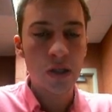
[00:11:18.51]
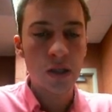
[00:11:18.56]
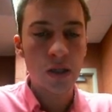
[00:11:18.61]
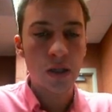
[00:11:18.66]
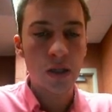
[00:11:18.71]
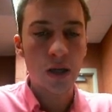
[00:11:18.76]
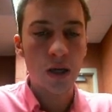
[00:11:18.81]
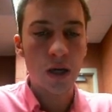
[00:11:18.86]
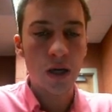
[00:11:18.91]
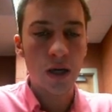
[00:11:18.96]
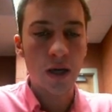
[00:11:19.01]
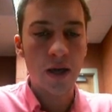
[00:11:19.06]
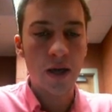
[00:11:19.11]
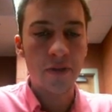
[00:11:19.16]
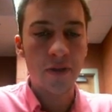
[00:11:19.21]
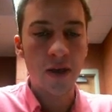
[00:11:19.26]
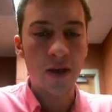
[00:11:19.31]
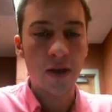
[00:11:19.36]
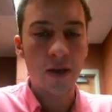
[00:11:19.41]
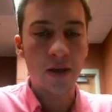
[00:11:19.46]
Uh, and
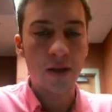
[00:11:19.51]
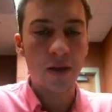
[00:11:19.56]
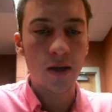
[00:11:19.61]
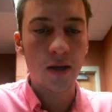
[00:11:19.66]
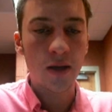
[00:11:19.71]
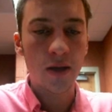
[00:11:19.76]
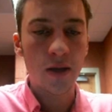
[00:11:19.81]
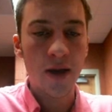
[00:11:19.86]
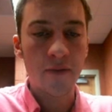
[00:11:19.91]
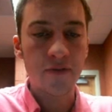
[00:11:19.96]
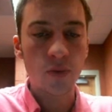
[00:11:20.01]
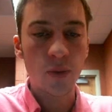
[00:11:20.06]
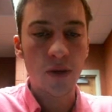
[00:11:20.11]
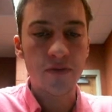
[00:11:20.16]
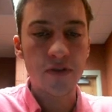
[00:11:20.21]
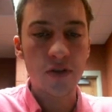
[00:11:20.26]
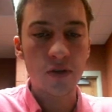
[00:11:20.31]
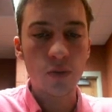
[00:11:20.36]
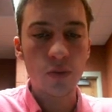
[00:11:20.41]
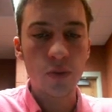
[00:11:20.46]
then uh, after wave
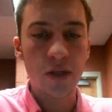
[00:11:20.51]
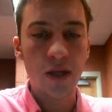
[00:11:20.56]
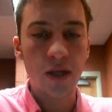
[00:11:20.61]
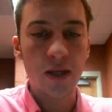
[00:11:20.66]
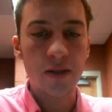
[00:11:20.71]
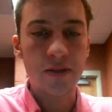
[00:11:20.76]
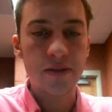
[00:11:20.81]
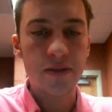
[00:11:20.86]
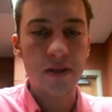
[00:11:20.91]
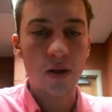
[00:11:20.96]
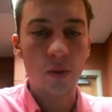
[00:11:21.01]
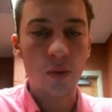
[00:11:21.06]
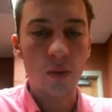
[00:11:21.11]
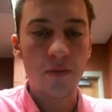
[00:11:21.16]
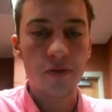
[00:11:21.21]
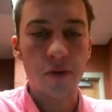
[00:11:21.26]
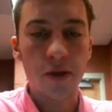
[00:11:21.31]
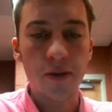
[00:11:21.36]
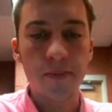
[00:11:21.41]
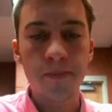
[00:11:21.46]
two, we get uh, wave
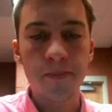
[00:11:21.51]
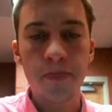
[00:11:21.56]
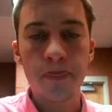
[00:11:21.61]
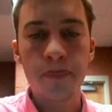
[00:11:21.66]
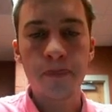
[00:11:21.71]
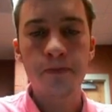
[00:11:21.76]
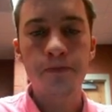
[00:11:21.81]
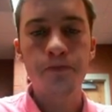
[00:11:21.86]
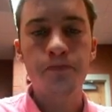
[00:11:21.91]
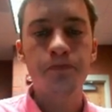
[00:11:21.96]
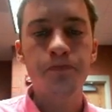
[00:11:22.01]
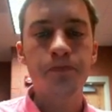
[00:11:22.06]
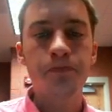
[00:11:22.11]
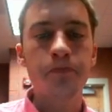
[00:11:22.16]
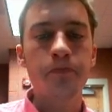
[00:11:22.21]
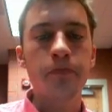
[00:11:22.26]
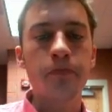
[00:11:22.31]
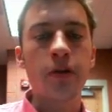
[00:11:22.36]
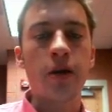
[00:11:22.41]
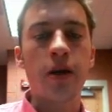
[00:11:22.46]
three,
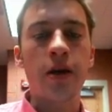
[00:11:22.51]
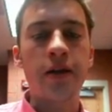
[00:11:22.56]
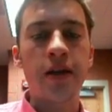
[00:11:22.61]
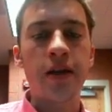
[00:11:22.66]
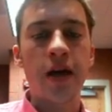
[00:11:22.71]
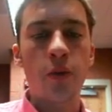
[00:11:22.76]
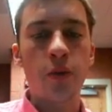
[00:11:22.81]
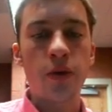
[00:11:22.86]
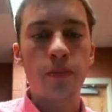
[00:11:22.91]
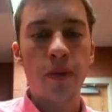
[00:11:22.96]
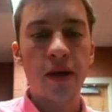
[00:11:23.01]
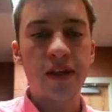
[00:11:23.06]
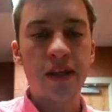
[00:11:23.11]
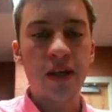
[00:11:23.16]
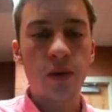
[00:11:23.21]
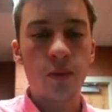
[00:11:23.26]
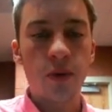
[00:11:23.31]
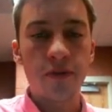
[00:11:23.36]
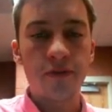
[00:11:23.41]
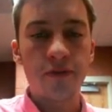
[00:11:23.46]
and now we might get
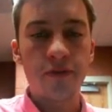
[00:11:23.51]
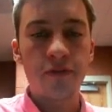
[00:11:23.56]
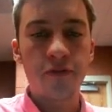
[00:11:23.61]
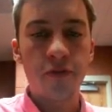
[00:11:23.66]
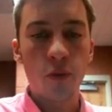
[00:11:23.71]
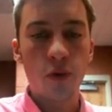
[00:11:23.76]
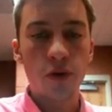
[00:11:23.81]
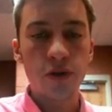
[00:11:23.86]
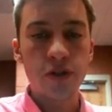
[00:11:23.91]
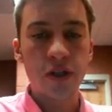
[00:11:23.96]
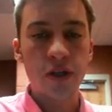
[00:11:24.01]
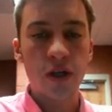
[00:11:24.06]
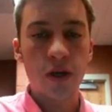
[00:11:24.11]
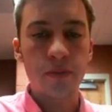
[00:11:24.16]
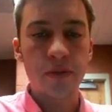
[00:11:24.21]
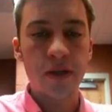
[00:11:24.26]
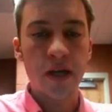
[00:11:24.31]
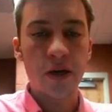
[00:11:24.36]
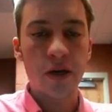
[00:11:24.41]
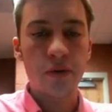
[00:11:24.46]
wave four to come
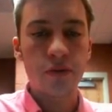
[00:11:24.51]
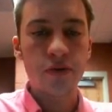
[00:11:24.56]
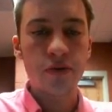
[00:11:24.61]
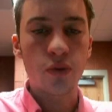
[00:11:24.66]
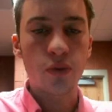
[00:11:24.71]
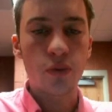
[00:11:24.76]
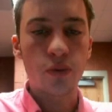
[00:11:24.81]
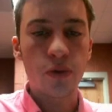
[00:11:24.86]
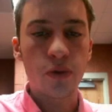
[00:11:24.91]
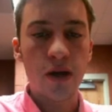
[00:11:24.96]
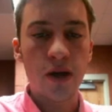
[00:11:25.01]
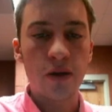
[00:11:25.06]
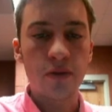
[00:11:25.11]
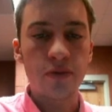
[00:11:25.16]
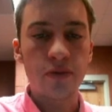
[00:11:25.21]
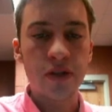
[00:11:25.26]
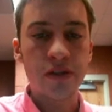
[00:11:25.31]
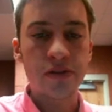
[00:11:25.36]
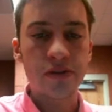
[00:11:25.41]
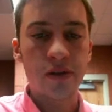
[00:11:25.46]
down to around
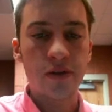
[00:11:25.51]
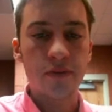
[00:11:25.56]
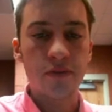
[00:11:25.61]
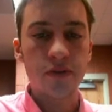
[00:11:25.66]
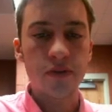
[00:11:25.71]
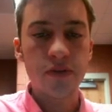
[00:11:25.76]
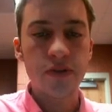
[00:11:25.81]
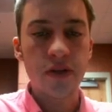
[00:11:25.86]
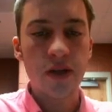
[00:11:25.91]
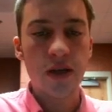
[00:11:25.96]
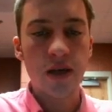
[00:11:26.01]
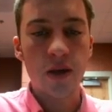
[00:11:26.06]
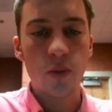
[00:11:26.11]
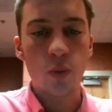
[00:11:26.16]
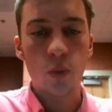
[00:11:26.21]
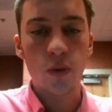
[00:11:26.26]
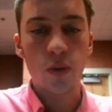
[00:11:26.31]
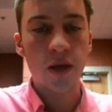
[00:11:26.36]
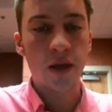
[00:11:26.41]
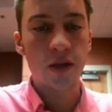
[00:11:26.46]
these levels.
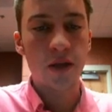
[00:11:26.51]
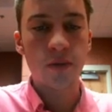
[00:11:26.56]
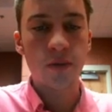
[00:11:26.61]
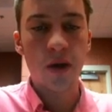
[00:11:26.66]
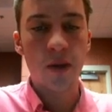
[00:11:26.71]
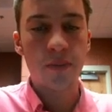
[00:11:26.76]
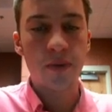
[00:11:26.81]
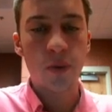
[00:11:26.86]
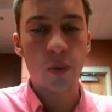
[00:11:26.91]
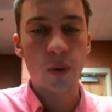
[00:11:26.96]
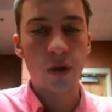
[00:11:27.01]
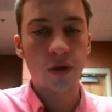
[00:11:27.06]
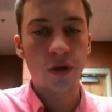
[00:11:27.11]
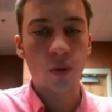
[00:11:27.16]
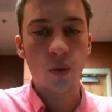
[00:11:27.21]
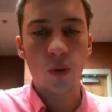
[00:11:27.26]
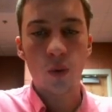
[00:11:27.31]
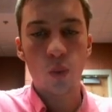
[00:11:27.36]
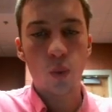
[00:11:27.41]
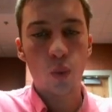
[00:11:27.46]
And you might be wondering,
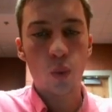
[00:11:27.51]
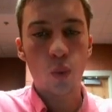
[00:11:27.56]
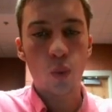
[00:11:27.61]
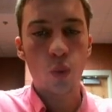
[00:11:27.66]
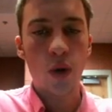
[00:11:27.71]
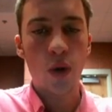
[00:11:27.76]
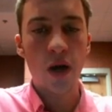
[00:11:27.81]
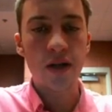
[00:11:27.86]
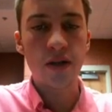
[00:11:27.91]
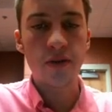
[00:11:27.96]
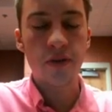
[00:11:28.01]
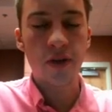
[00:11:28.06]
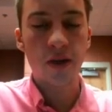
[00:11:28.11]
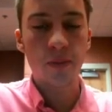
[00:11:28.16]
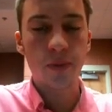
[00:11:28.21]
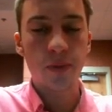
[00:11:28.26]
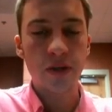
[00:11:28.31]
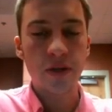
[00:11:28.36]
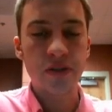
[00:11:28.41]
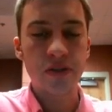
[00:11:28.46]
well, why do you think
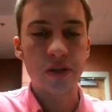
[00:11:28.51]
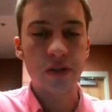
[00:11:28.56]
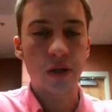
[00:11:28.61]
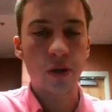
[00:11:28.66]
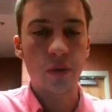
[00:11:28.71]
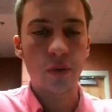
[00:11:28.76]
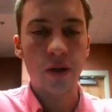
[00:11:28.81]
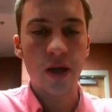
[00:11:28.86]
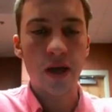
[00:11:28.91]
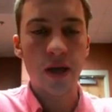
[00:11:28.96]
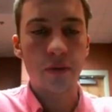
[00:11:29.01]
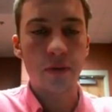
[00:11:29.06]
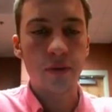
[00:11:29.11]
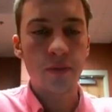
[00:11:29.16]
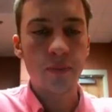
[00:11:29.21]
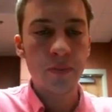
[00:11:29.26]
price is going to go down?